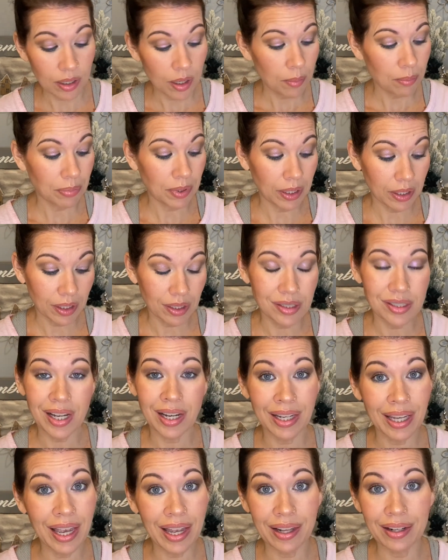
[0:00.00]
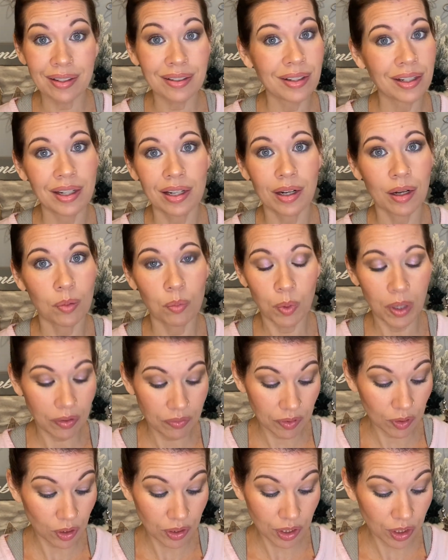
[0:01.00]
because again, whatever
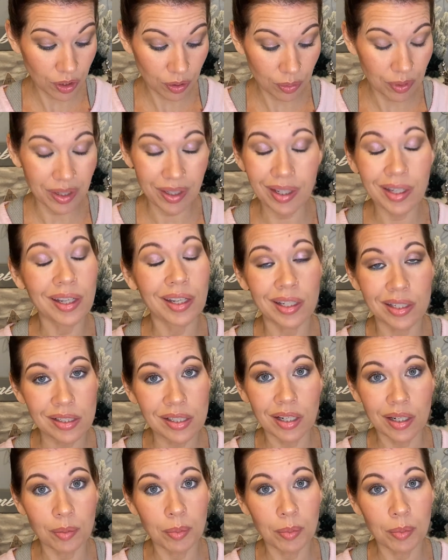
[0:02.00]
look you do with it, it's going to be